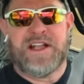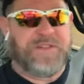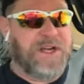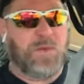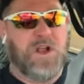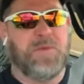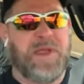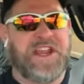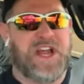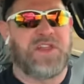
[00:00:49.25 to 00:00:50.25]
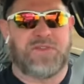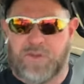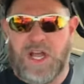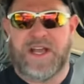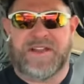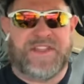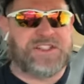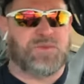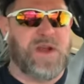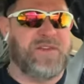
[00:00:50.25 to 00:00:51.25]
There will be another flood, and
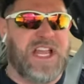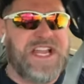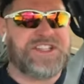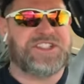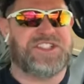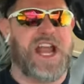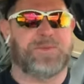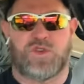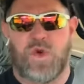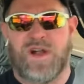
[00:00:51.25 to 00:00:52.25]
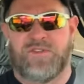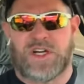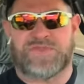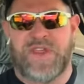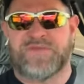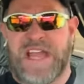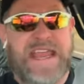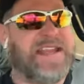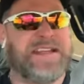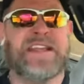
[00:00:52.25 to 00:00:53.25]
it's Revelation chapter 12, verse
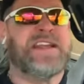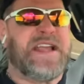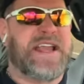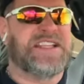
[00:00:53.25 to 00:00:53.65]
15,